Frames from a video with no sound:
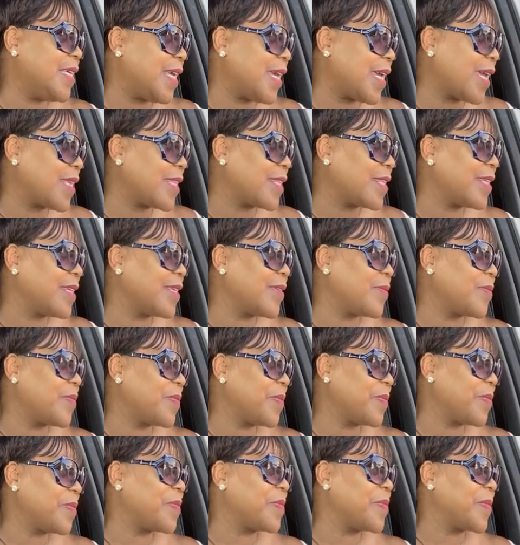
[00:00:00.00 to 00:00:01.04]
he
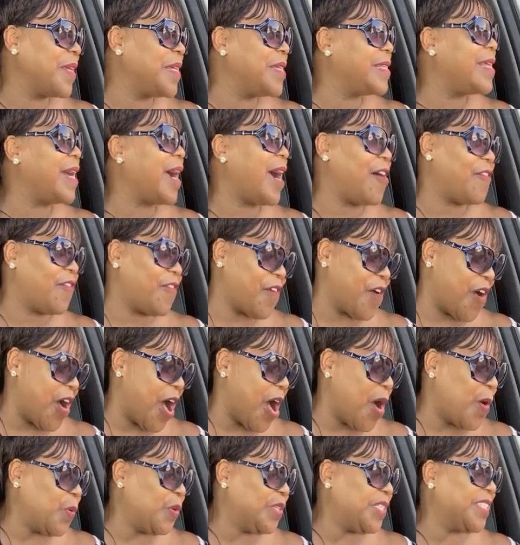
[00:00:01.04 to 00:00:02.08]
died for
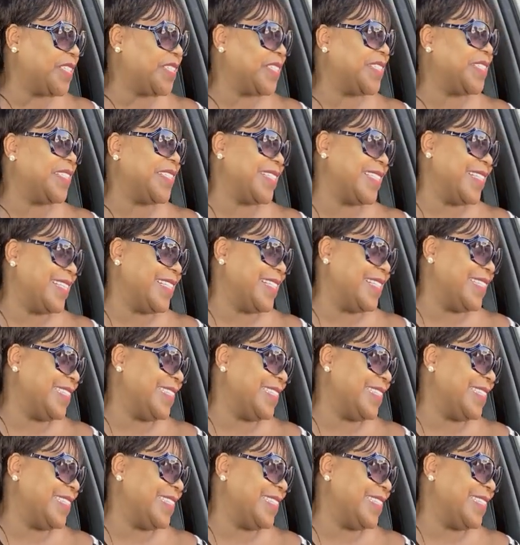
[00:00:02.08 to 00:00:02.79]
our sins?